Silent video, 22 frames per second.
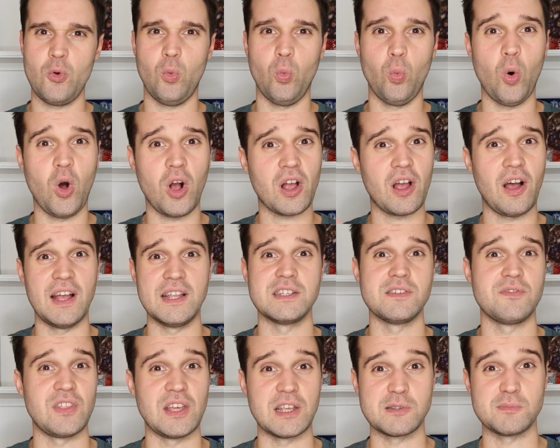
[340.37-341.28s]
what kinds of
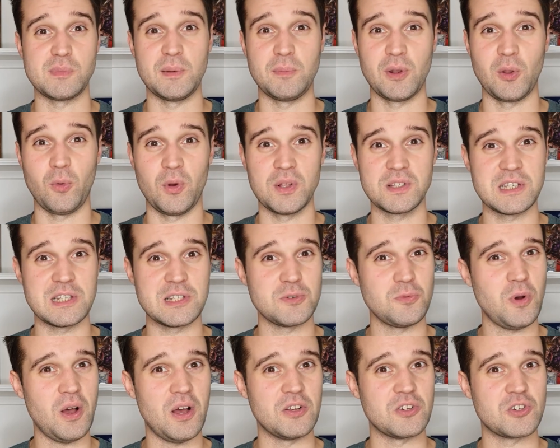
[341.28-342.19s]
things people are wanting to
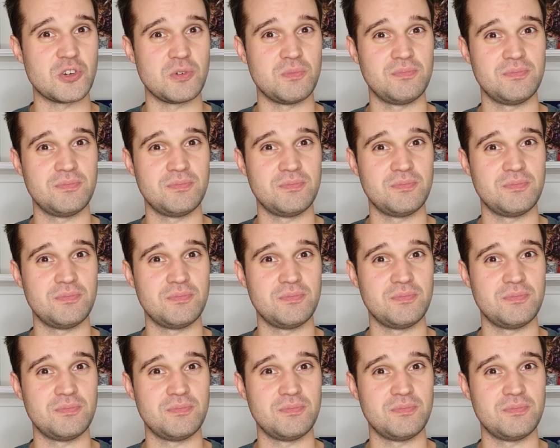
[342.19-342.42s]
watch.